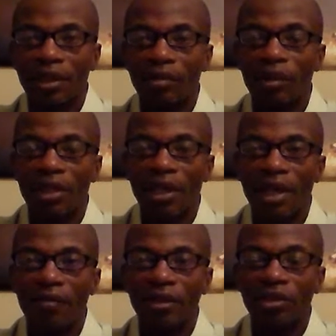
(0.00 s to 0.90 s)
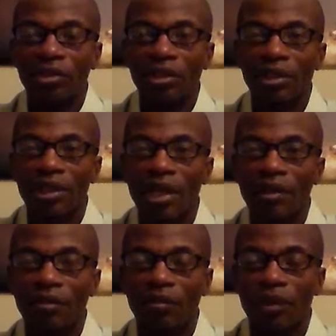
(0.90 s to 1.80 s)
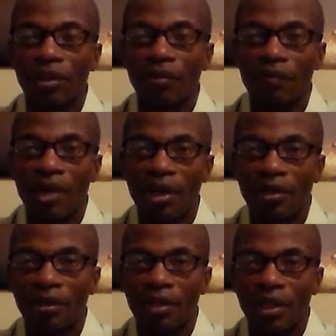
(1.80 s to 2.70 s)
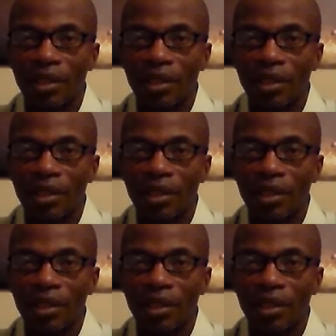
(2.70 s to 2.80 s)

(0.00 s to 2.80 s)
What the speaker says: that we can have eternal life with the Father,